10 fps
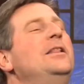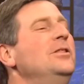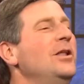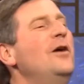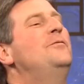I
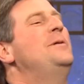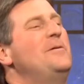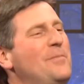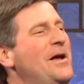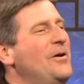love
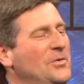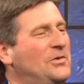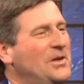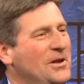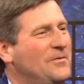being mayor of the
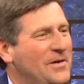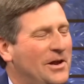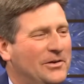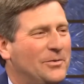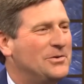city of
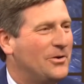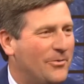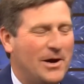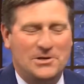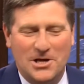Phoenix. It was a
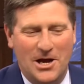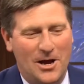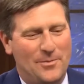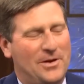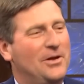great
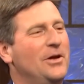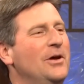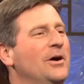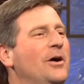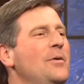job, and
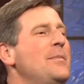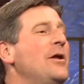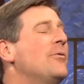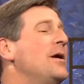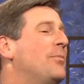we
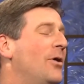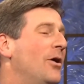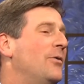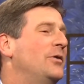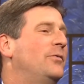made great
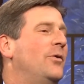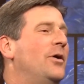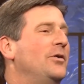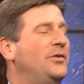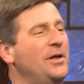progress
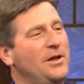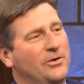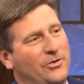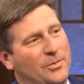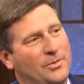for our city
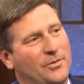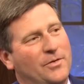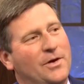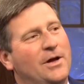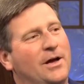in terms
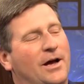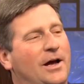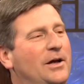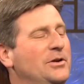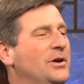of
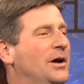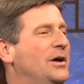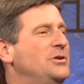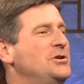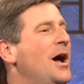
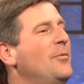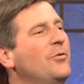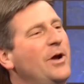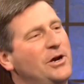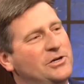job
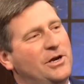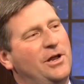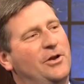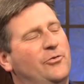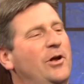creation
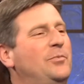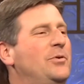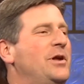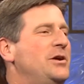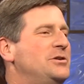and
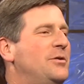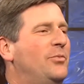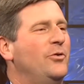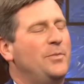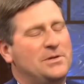transportation
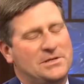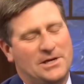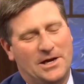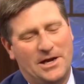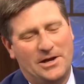improvements,
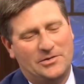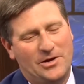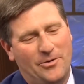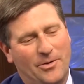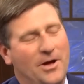et
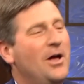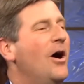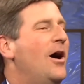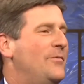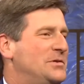cetera.
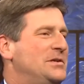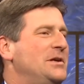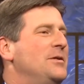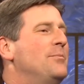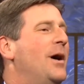
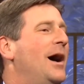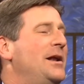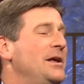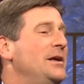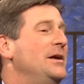Obviously, the
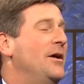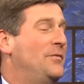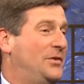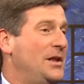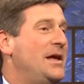body
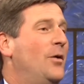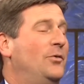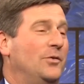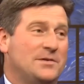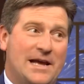of city
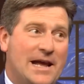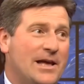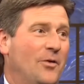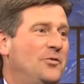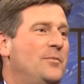council is 8
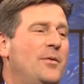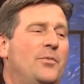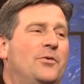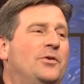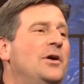council
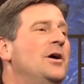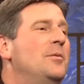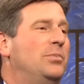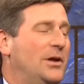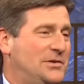members
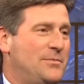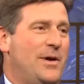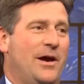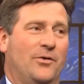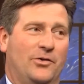plus the
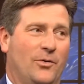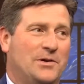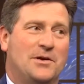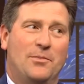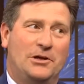mayor. So
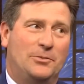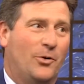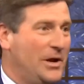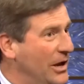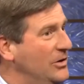it's a much
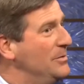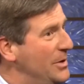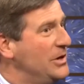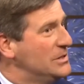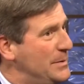more
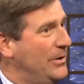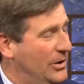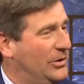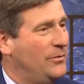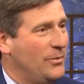intimate
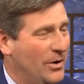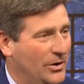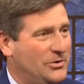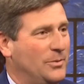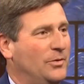experience, if you will,
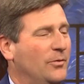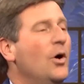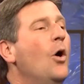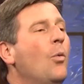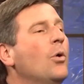in terms of
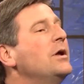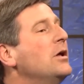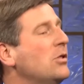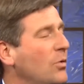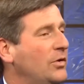working
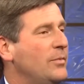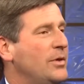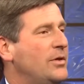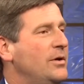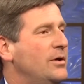closely
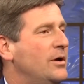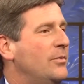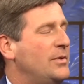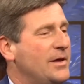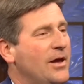with
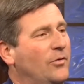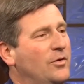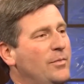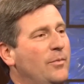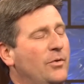the
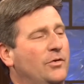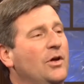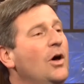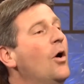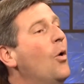council members.